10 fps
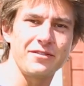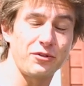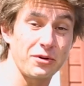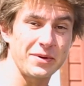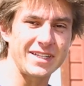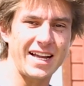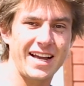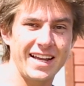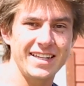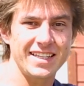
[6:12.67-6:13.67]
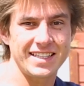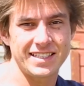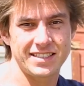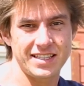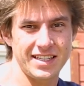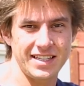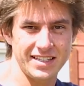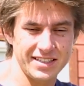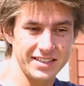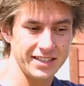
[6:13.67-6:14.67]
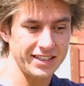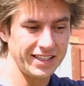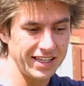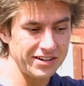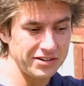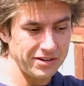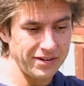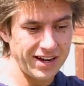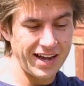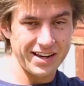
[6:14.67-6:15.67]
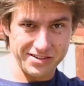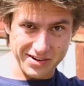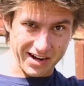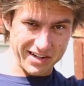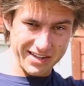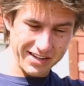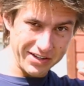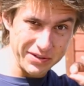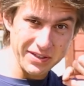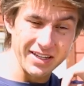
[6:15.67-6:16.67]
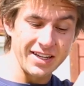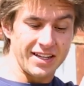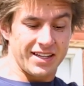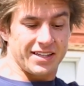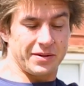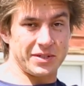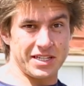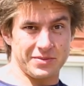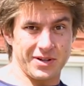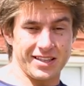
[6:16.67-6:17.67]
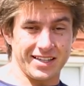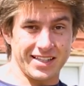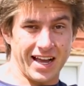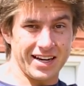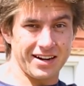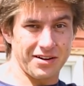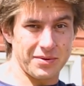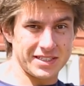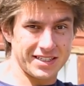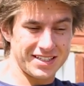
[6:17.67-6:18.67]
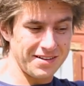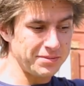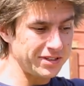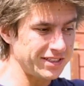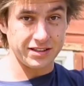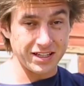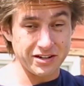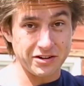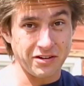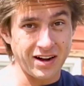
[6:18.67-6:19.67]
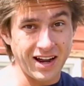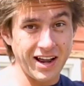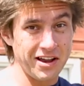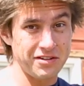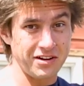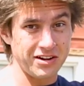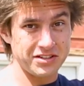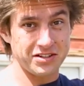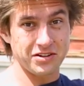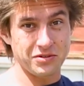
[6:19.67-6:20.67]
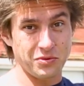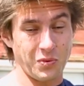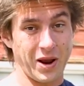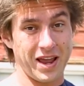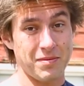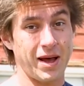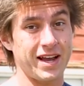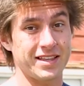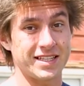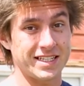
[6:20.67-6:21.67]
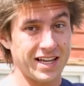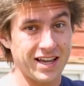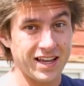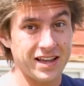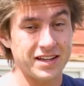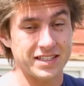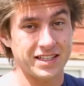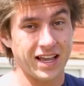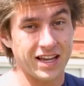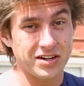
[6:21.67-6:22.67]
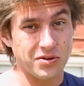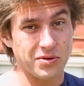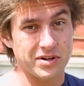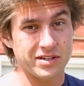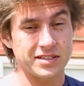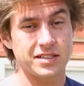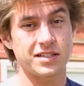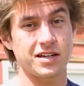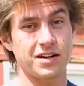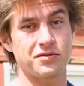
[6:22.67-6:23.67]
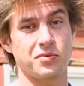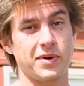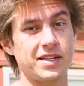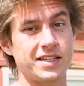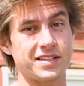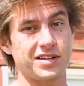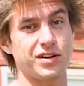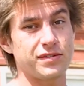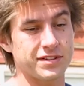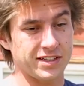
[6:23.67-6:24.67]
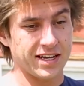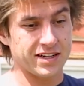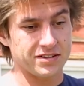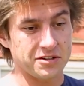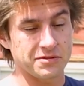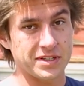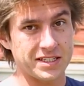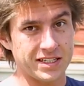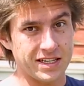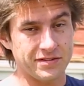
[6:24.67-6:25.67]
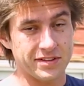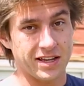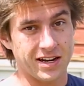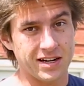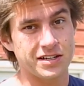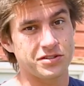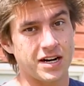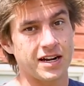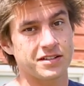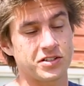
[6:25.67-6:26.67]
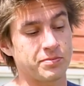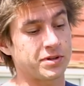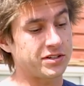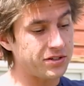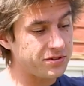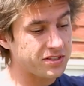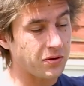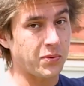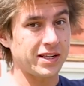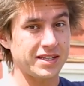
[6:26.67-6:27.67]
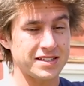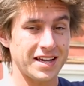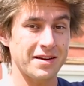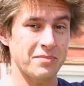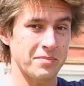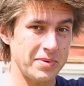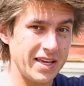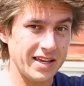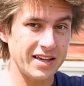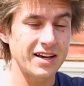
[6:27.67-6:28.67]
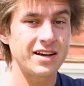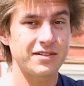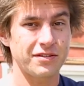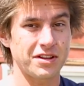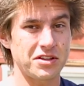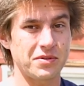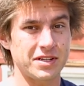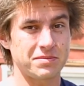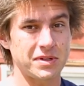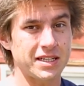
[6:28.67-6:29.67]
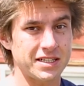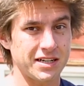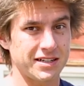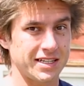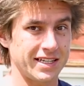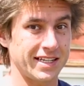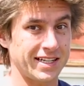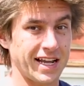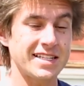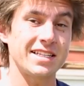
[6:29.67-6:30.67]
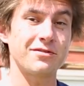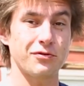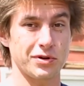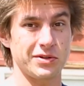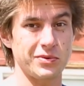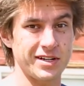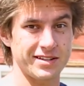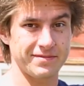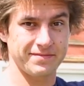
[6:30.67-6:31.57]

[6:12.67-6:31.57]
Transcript: 419 is the Toledo, Ohio area code, which is where the Gladiator was assembled. Toledo, Ohio, also way back in the day, is the headquarters of Willys Overland, who received the contract to produce the Willys MB for the U.S. military in 1941.